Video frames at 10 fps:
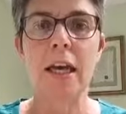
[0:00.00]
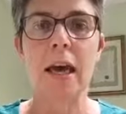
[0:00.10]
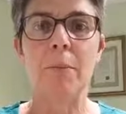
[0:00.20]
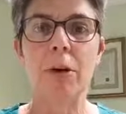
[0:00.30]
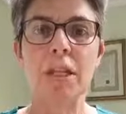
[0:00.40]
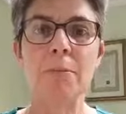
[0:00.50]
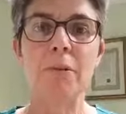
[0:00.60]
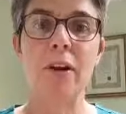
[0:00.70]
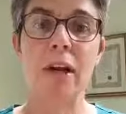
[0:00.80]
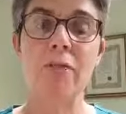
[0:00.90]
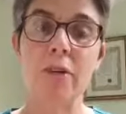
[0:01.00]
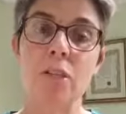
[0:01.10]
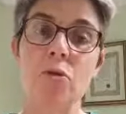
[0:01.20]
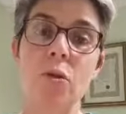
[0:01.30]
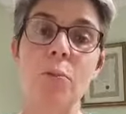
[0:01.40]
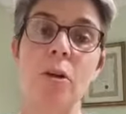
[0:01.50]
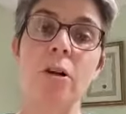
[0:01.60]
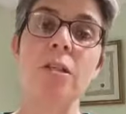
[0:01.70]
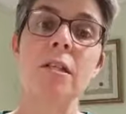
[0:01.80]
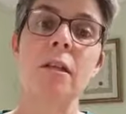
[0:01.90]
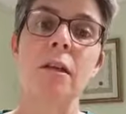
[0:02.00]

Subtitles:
And because I'm a very visual person,